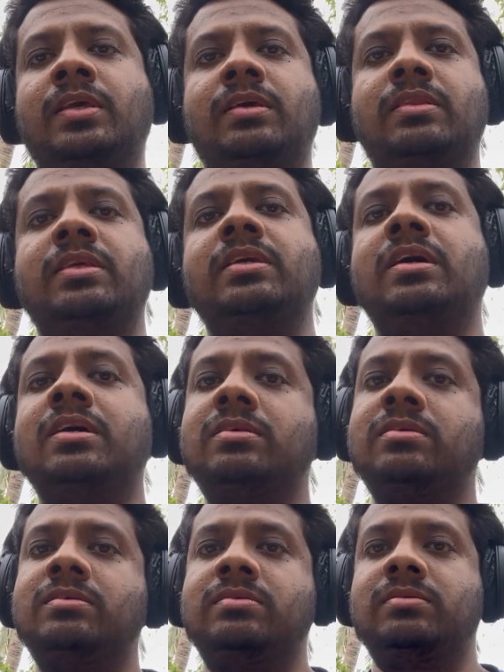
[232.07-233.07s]
The
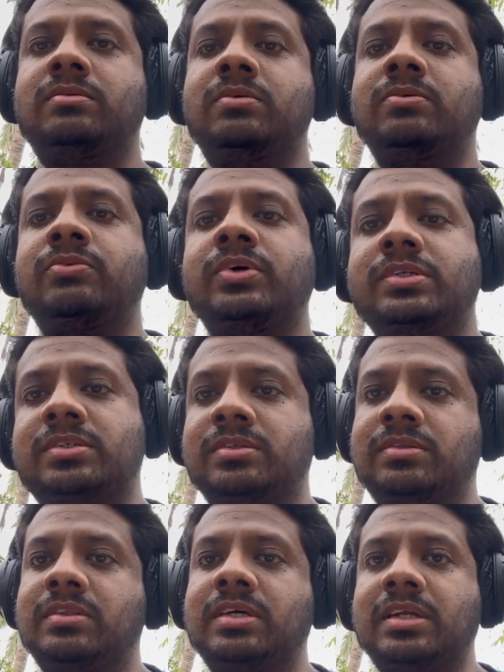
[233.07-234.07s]
other good
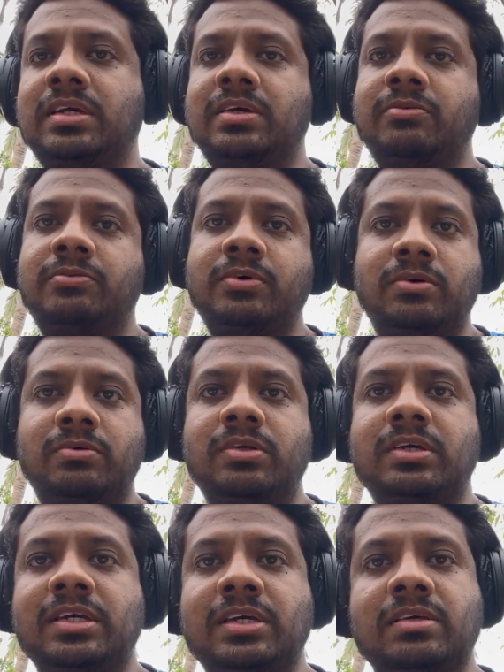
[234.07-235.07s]
question that I found
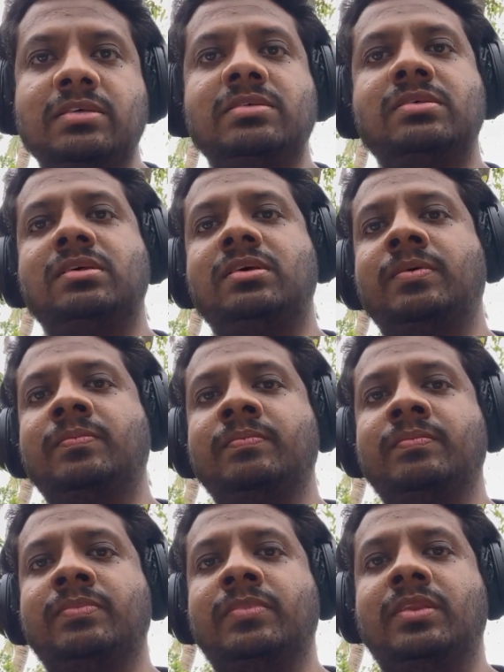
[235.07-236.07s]
is
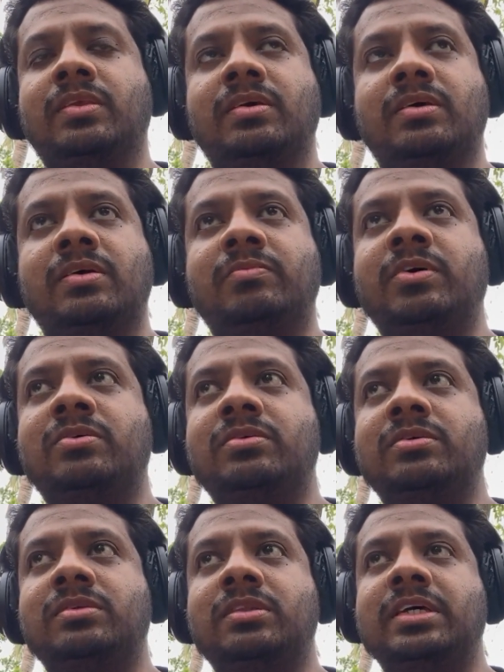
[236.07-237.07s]
about
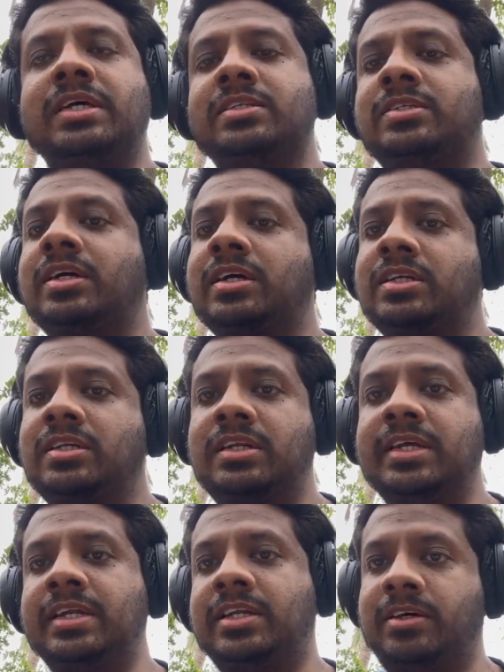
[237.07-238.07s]
the extracted
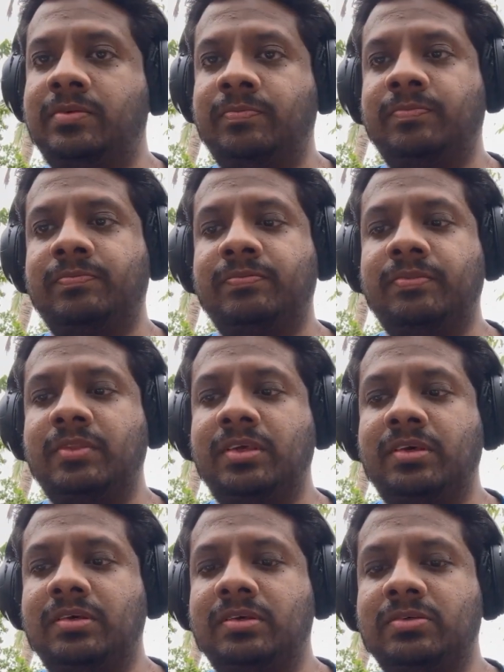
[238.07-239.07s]
data.
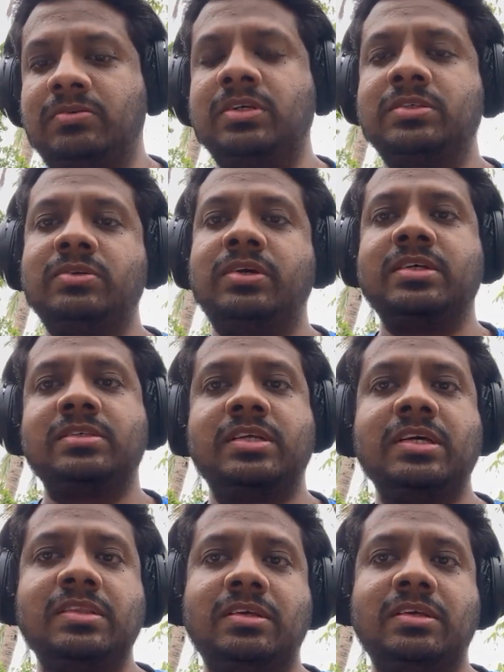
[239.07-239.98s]
So once you extract the